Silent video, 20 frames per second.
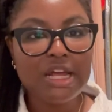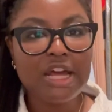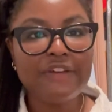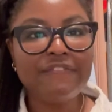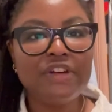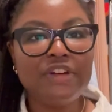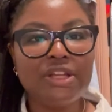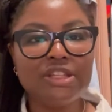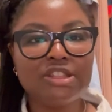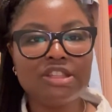I
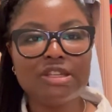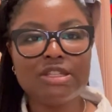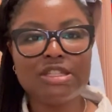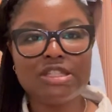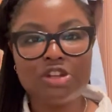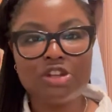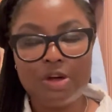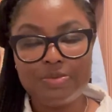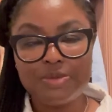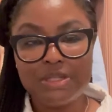felt like the
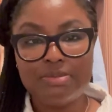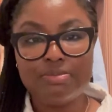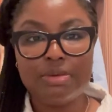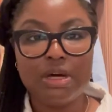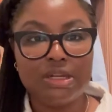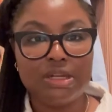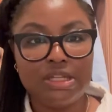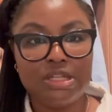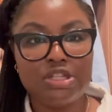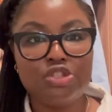sculpting
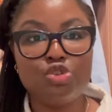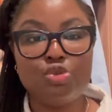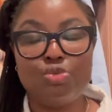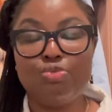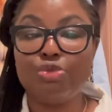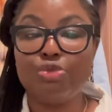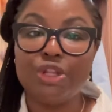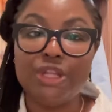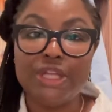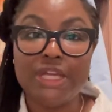bodysuit
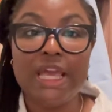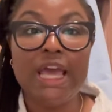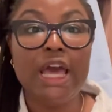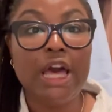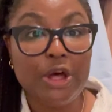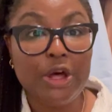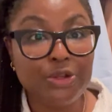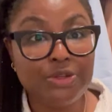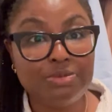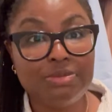really
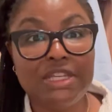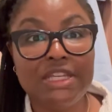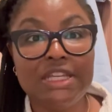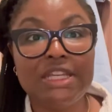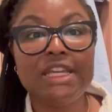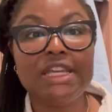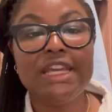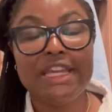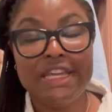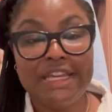held
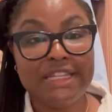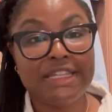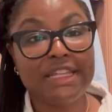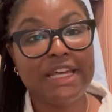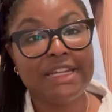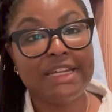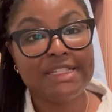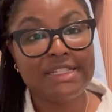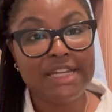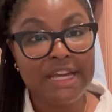me in
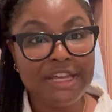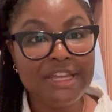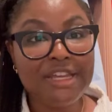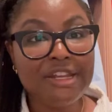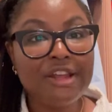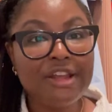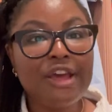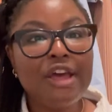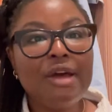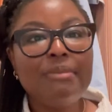tight,